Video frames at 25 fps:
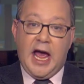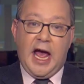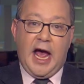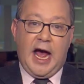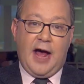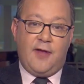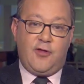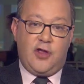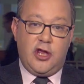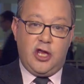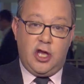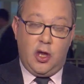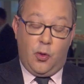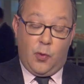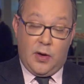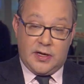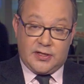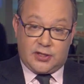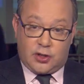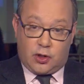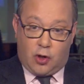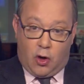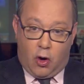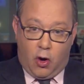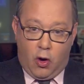And the U.S.
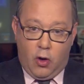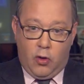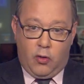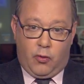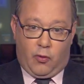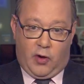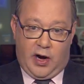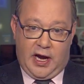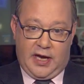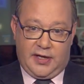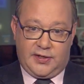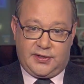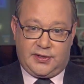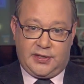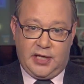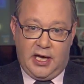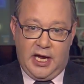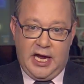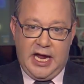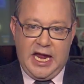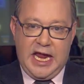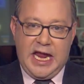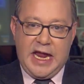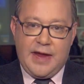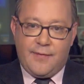Congress,
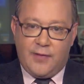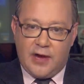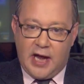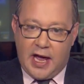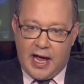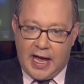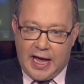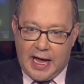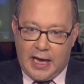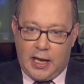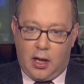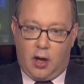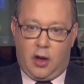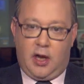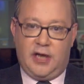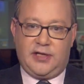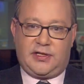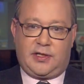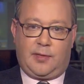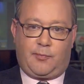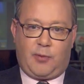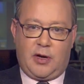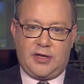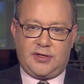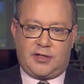even allies of
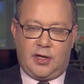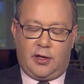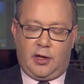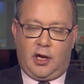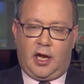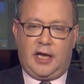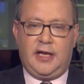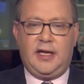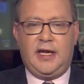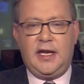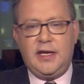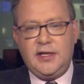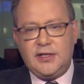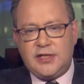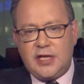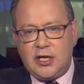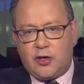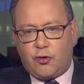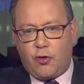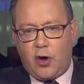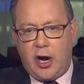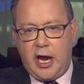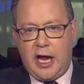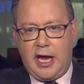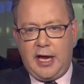the president, like Lindsey
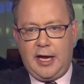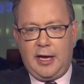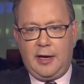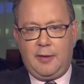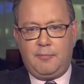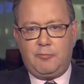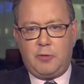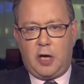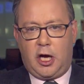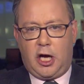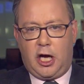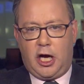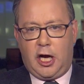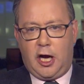Graham, uh,